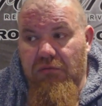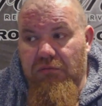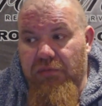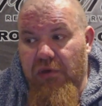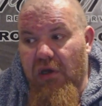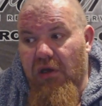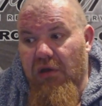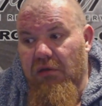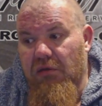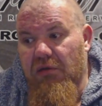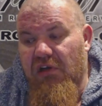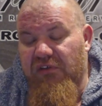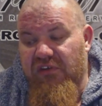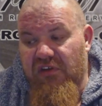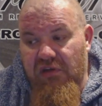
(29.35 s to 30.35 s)
but
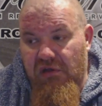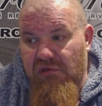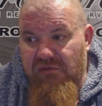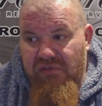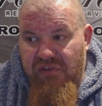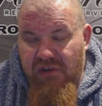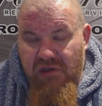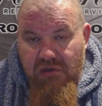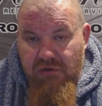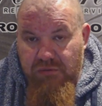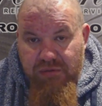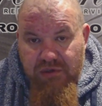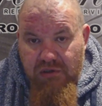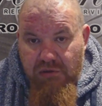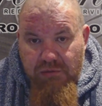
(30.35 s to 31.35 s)
I said the only other thing
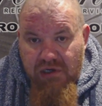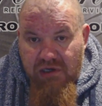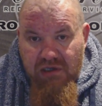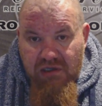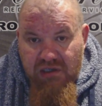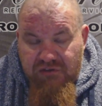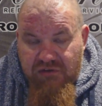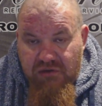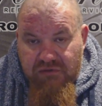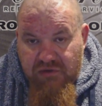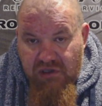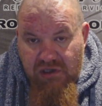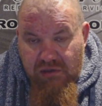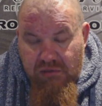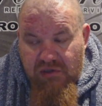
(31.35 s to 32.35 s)
could be upregulation
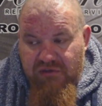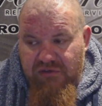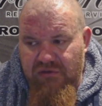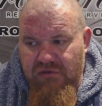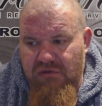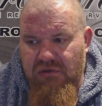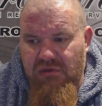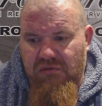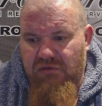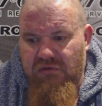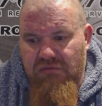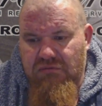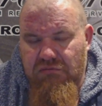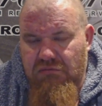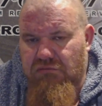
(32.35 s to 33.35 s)
of clearance. And it
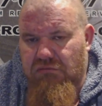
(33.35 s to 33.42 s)
was